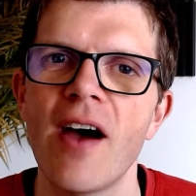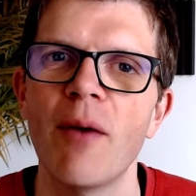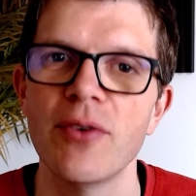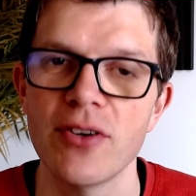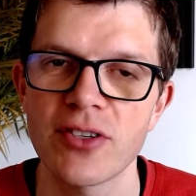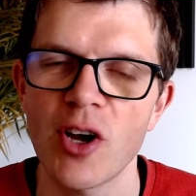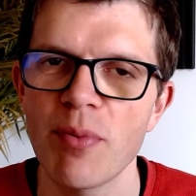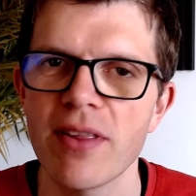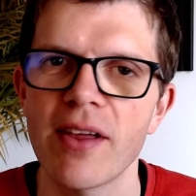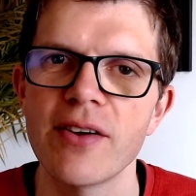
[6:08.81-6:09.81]
I want you to
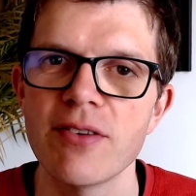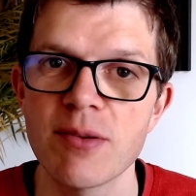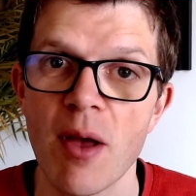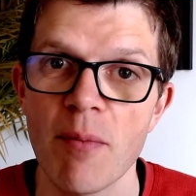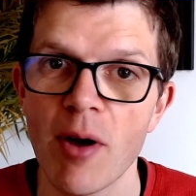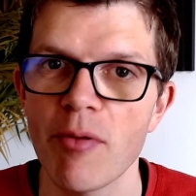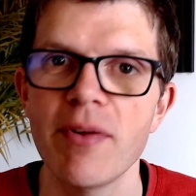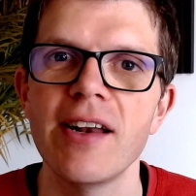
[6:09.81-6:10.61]
copy those, pop them in